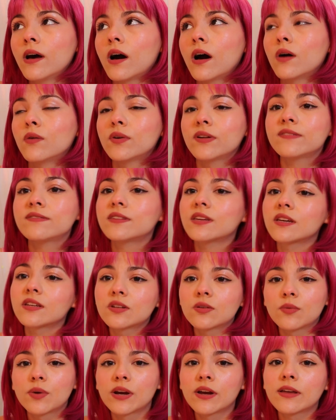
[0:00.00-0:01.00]
always stick
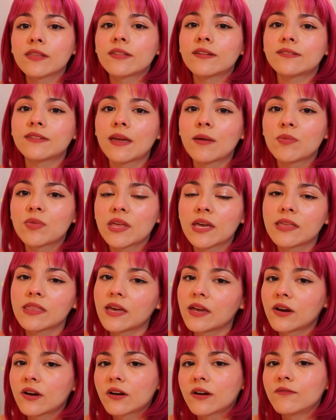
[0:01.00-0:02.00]
to wearing the same thing
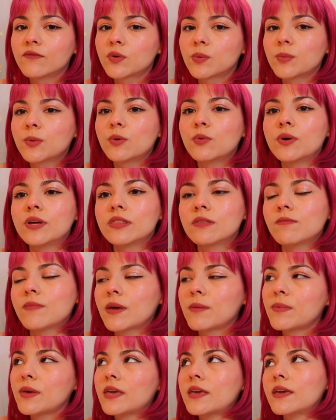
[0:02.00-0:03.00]
that you're comfortable with,
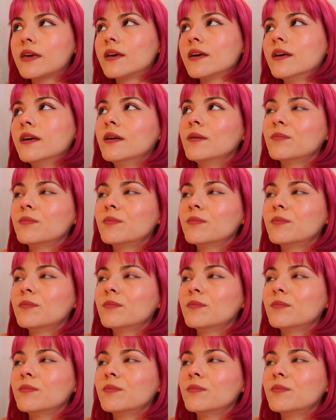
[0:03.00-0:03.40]
maybe